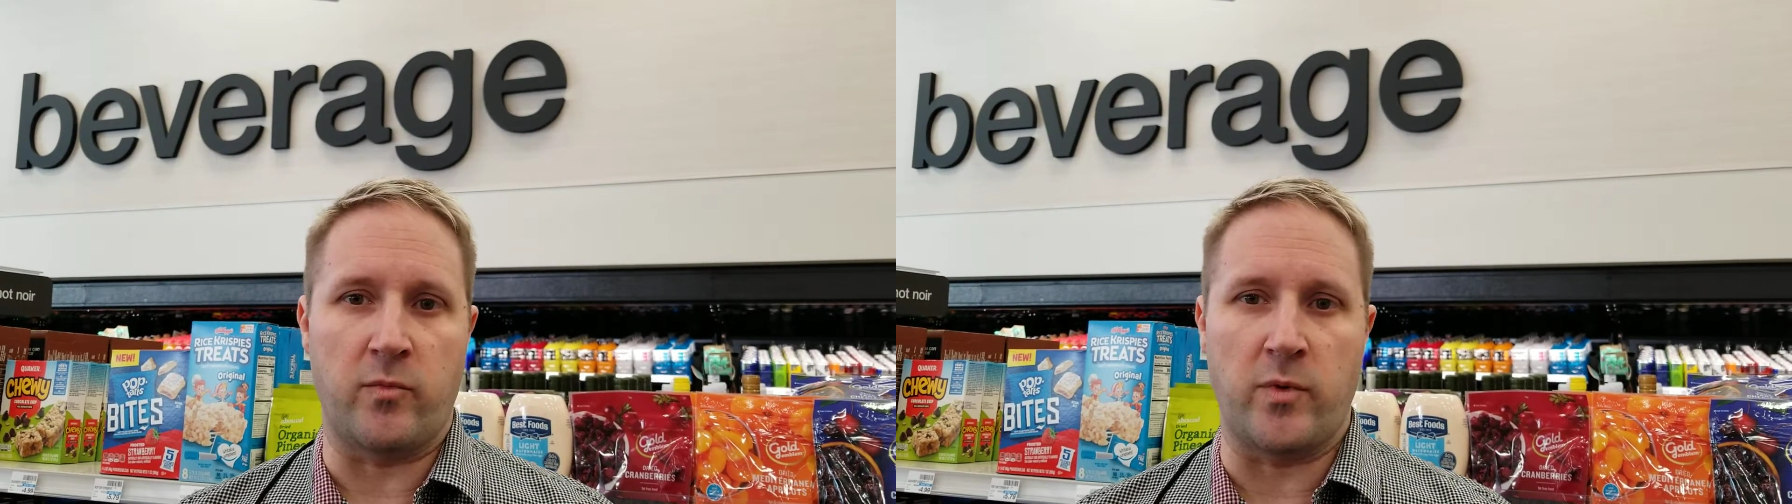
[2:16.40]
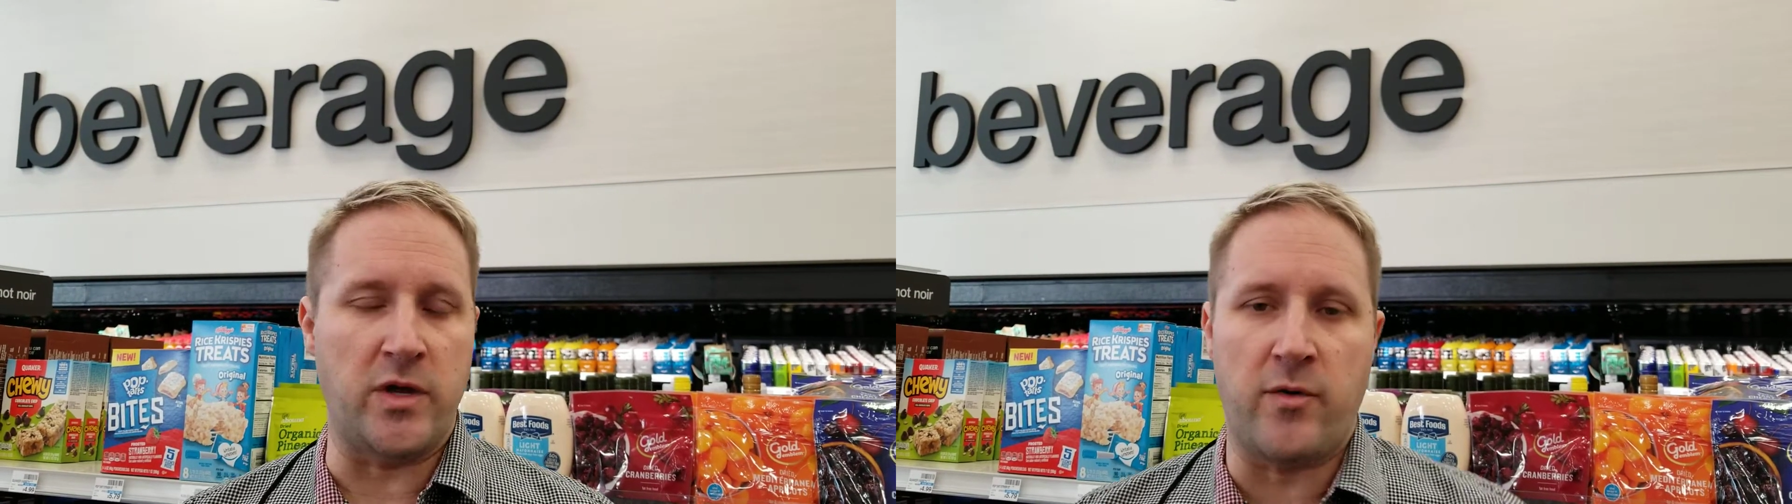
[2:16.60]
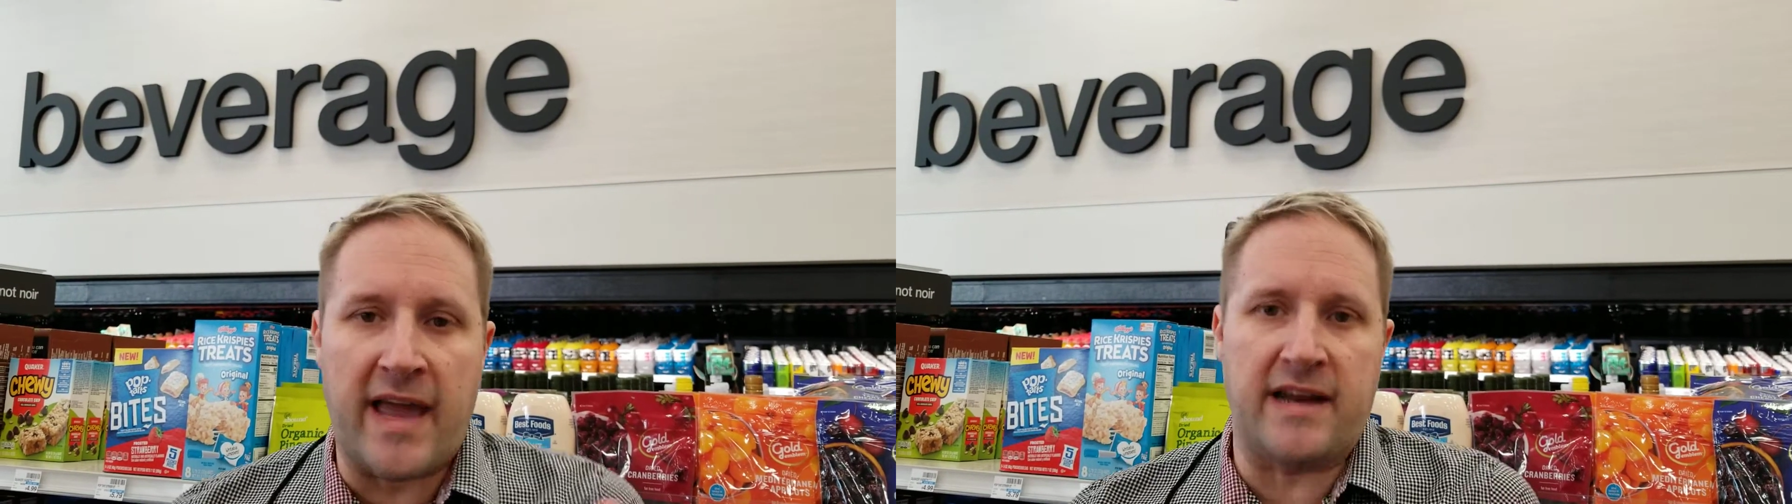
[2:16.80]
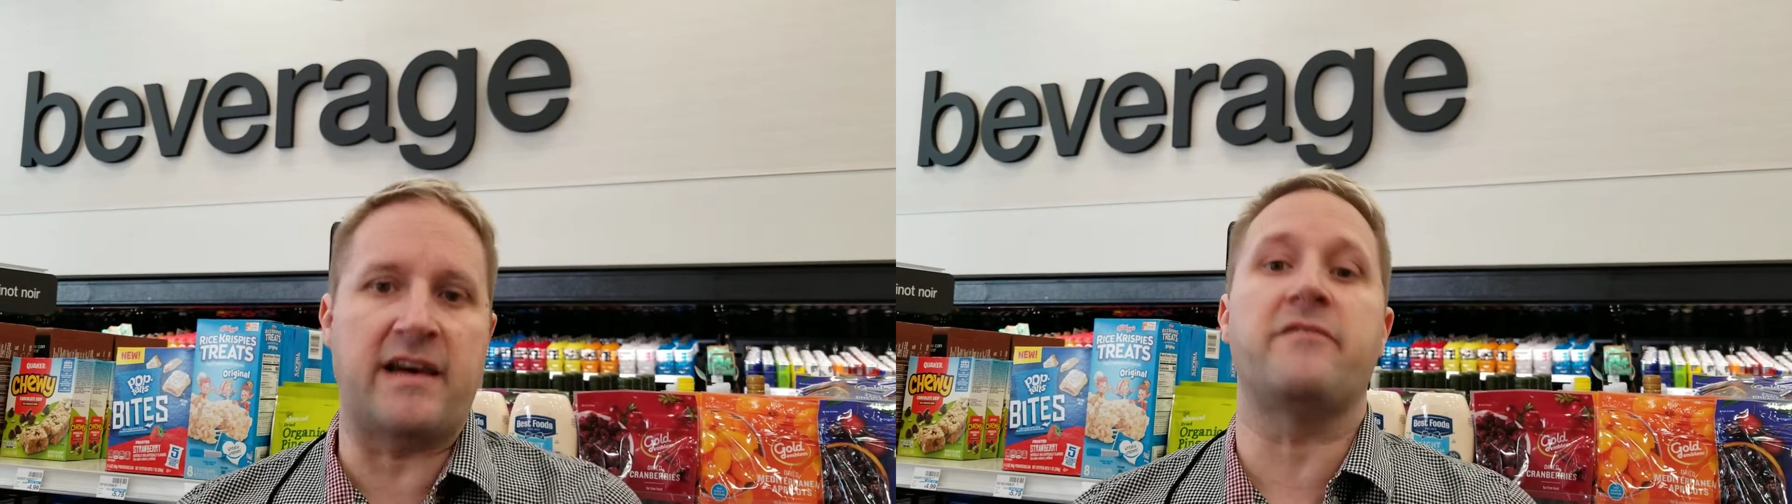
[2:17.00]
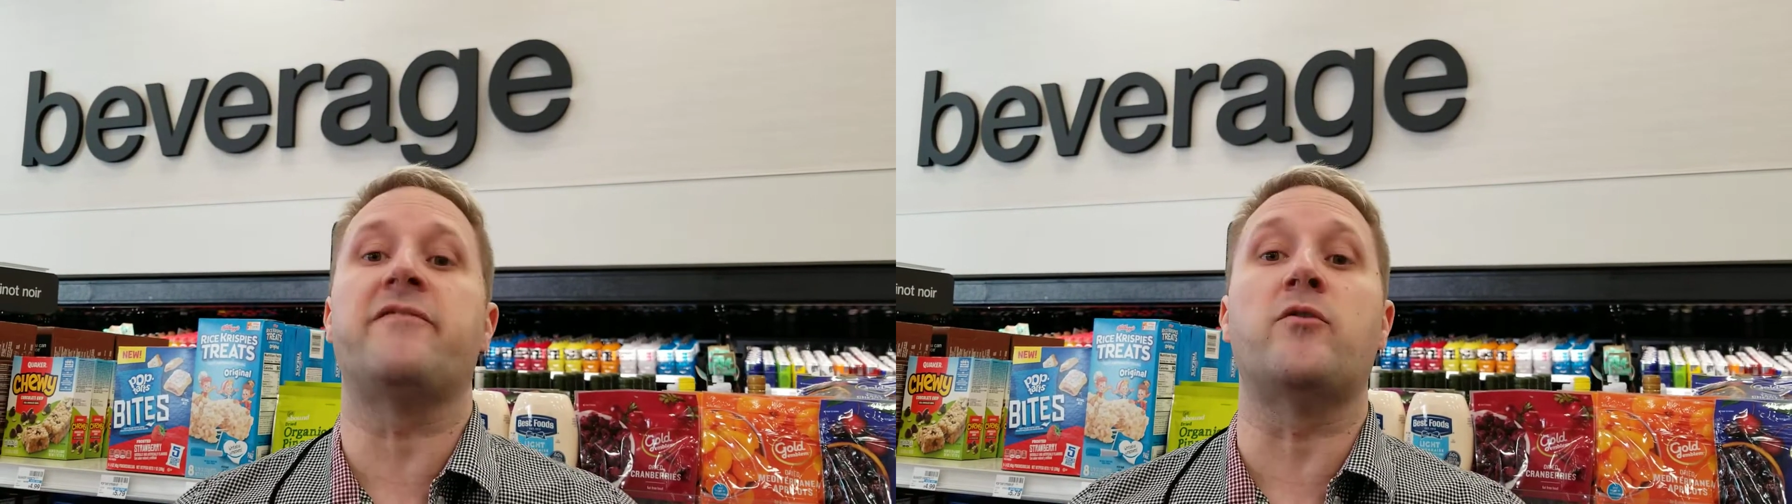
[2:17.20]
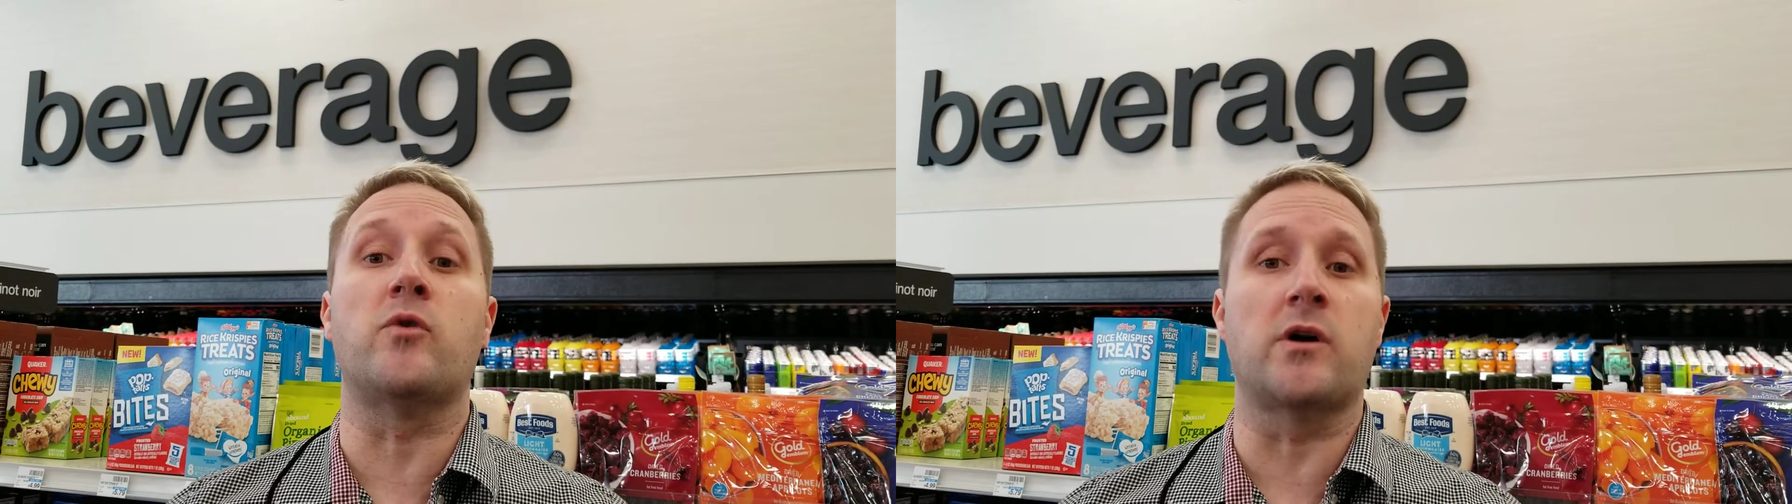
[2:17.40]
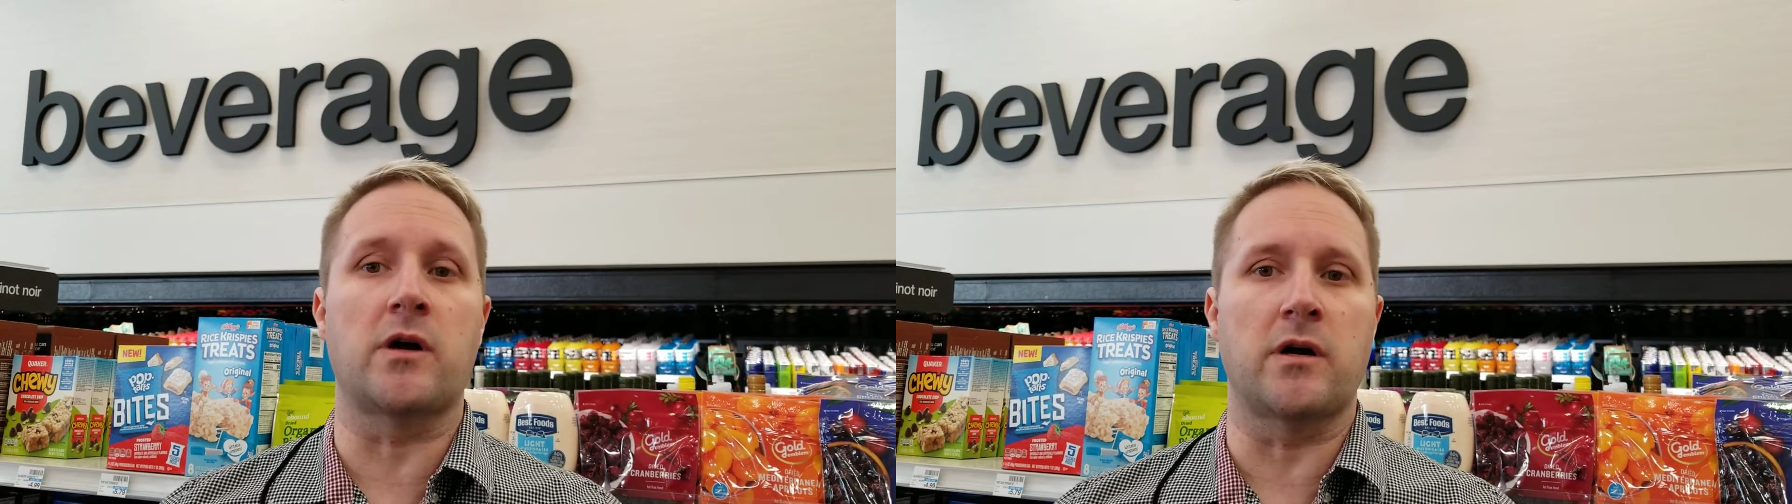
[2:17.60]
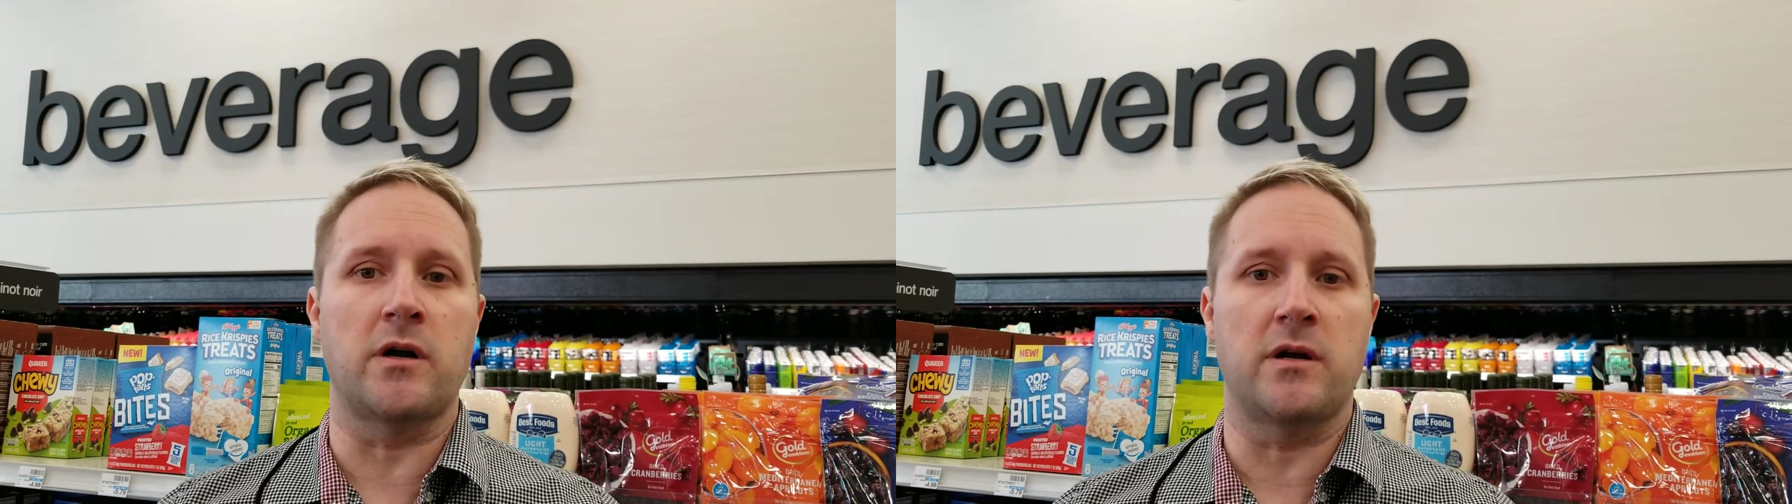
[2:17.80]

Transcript: you can't have 4